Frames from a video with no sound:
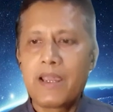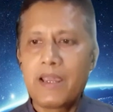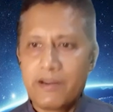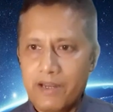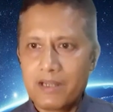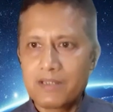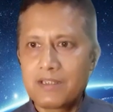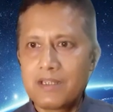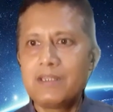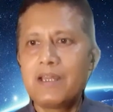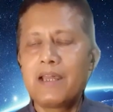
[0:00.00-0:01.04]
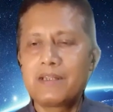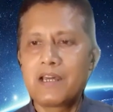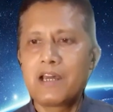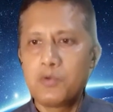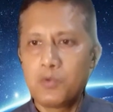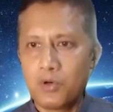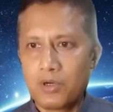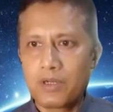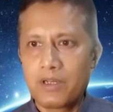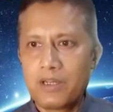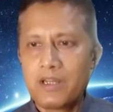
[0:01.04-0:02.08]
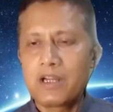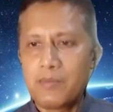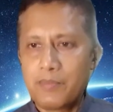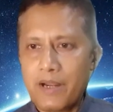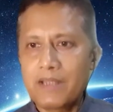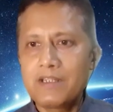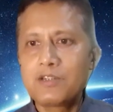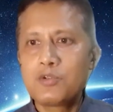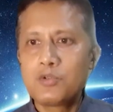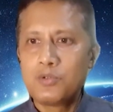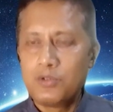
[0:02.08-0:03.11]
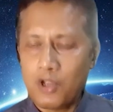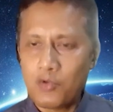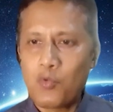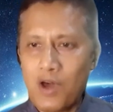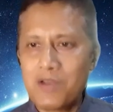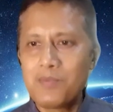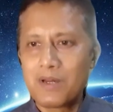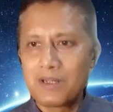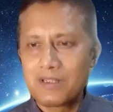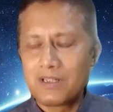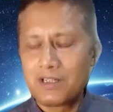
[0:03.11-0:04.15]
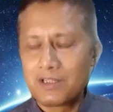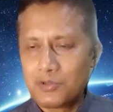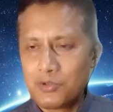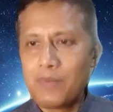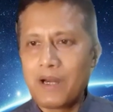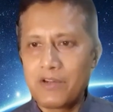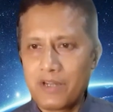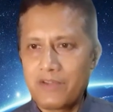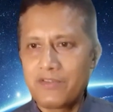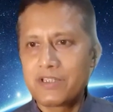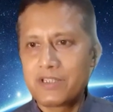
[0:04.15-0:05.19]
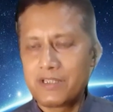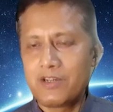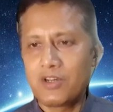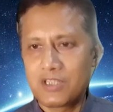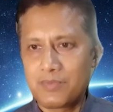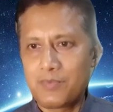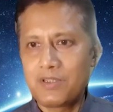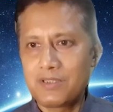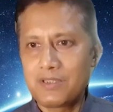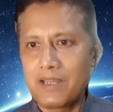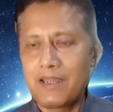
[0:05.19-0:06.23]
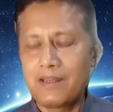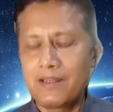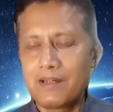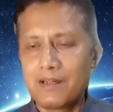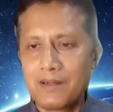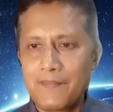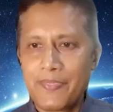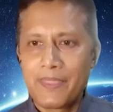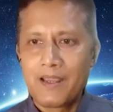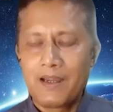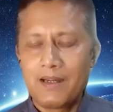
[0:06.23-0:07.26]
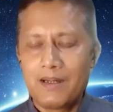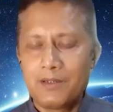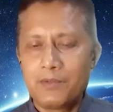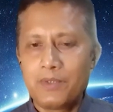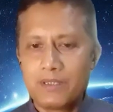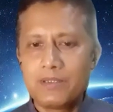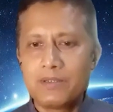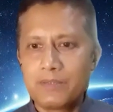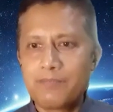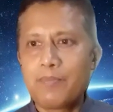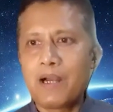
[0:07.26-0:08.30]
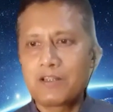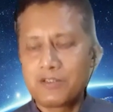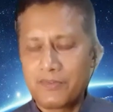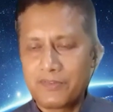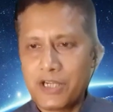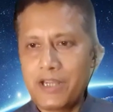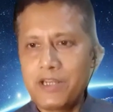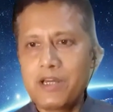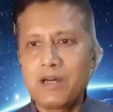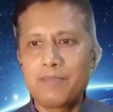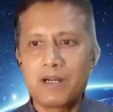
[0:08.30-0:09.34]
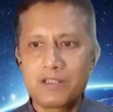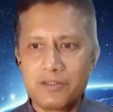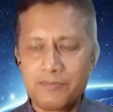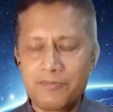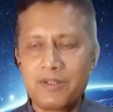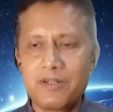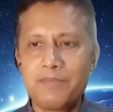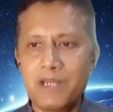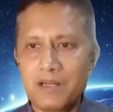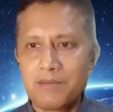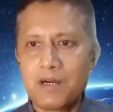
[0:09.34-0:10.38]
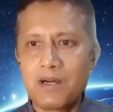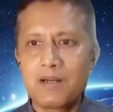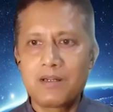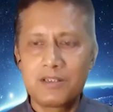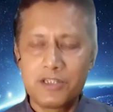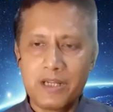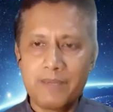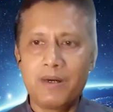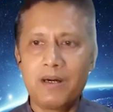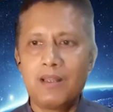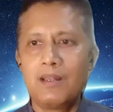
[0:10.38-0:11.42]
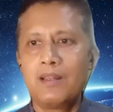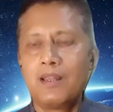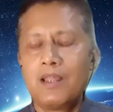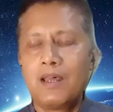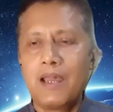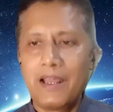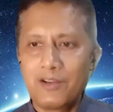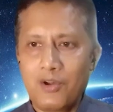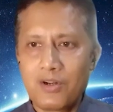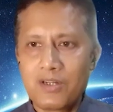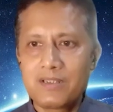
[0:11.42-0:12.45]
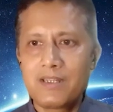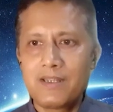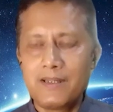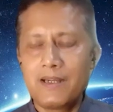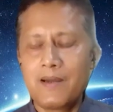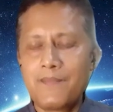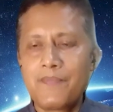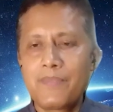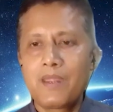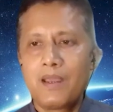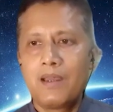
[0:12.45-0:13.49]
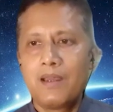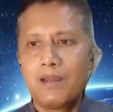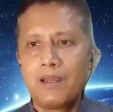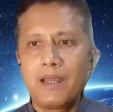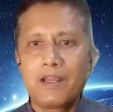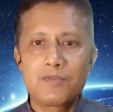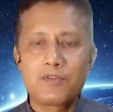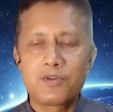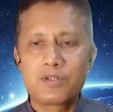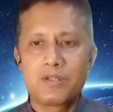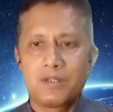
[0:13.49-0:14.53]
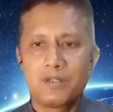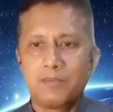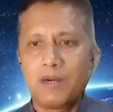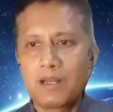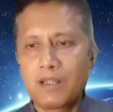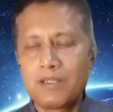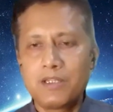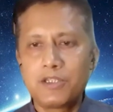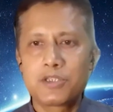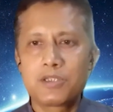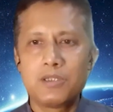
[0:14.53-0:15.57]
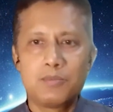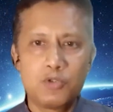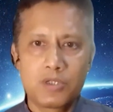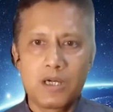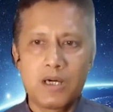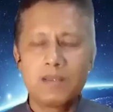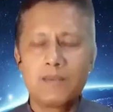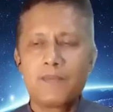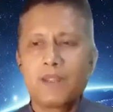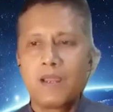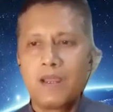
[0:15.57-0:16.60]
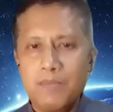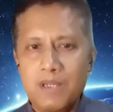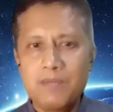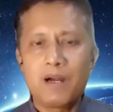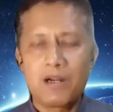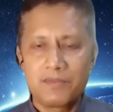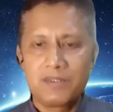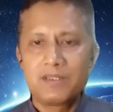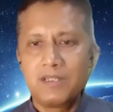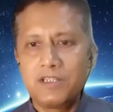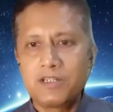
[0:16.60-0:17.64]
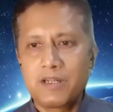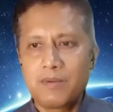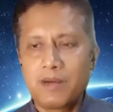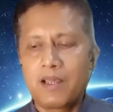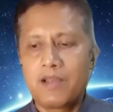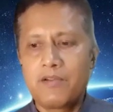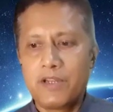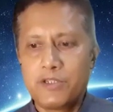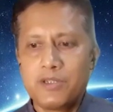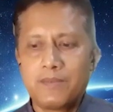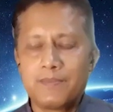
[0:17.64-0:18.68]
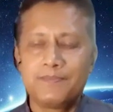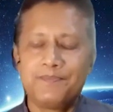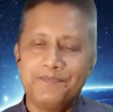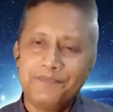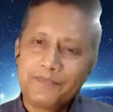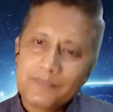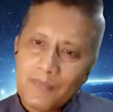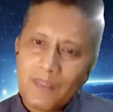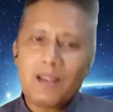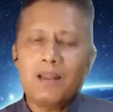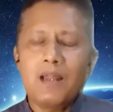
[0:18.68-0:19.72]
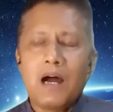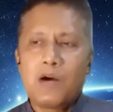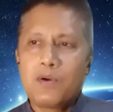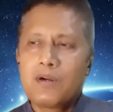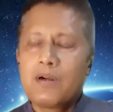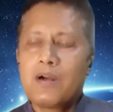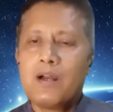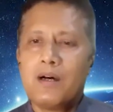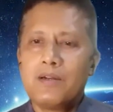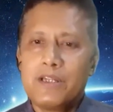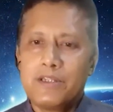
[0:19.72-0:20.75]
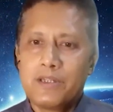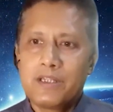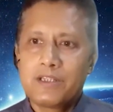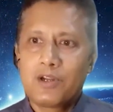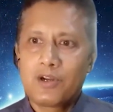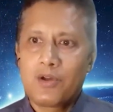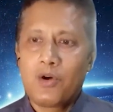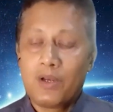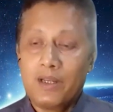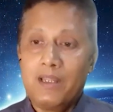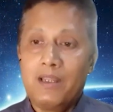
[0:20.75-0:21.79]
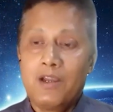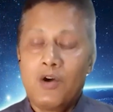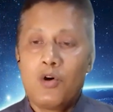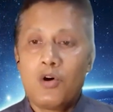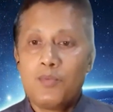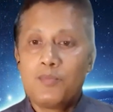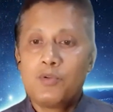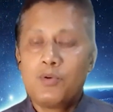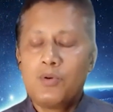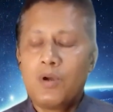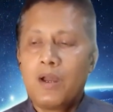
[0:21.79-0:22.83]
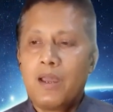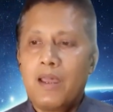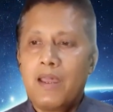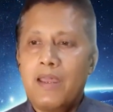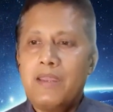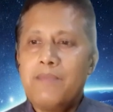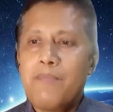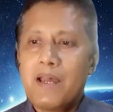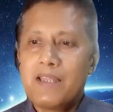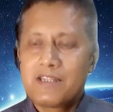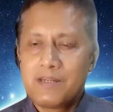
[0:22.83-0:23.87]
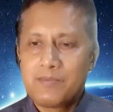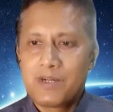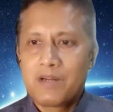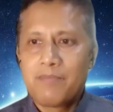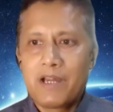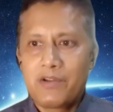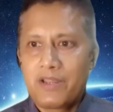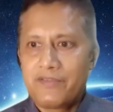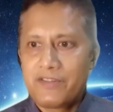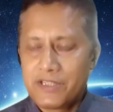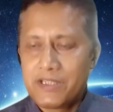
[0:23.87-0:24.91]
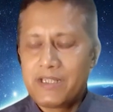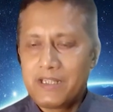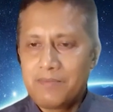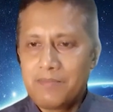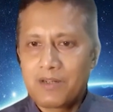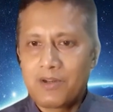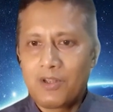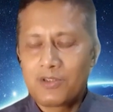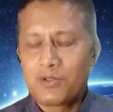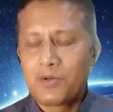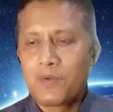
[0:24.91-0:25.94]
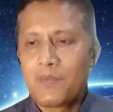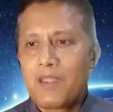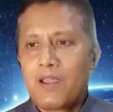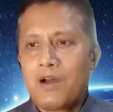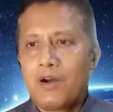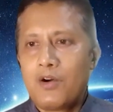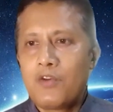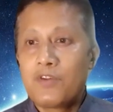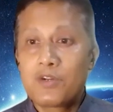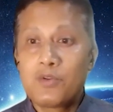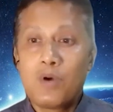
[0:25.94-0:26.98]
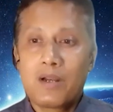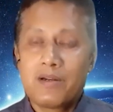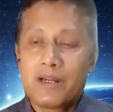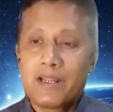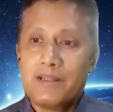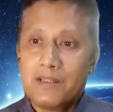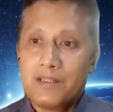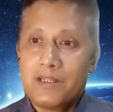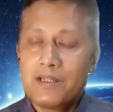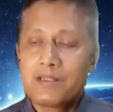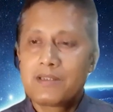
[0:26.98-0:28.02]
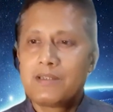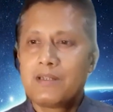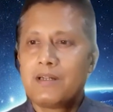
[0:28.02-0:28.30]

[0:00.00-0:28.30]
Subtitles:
areas in the entire world, comprising not one but two biodiversity hotspots, and with parts of China, parts of Myanmar, Nepal, and Northeast India, and of course Bangladesh, Bhutan, being part of this Eastern Himalayan region. Our region is not only home to an immense number of biodiversity, but also over 200 indigenous